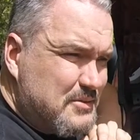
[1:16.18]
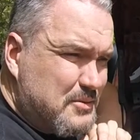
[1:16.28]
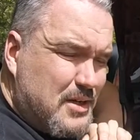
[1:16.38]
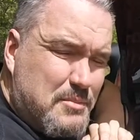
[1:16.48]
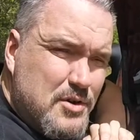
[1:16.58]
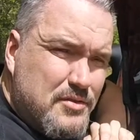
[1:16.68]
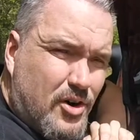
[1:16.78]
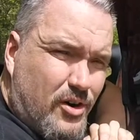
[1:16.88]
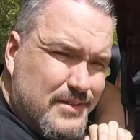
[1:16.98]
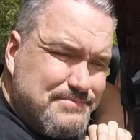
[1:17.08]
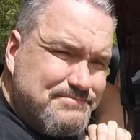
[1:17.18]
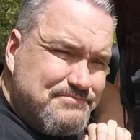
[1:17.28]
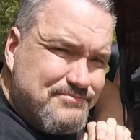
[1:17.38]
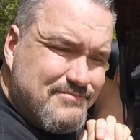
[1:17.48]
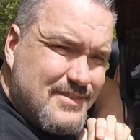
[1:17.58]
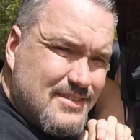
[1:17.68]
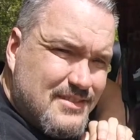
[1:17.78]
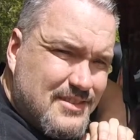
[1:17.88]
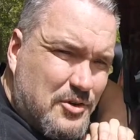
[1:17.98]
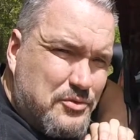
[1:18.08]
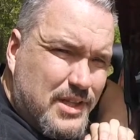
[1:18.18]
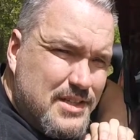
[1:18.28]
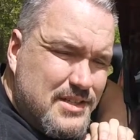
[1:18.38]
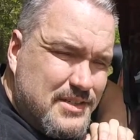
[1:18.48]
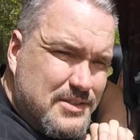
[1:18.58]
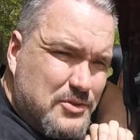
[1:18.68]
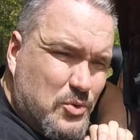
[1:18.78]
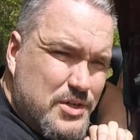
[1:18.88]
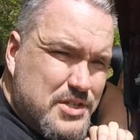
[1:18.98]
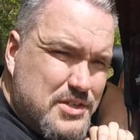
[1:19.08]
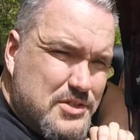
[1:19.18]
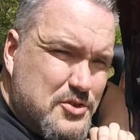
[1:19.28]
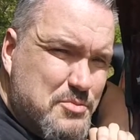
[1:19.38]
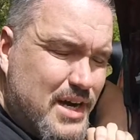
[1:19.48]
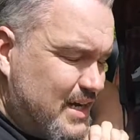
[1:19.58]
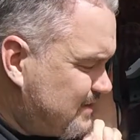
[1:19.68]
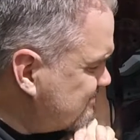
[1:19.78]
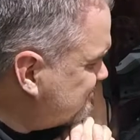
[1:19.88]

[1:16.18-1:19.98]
gonna move on. Hopefully the noise isn't too bad.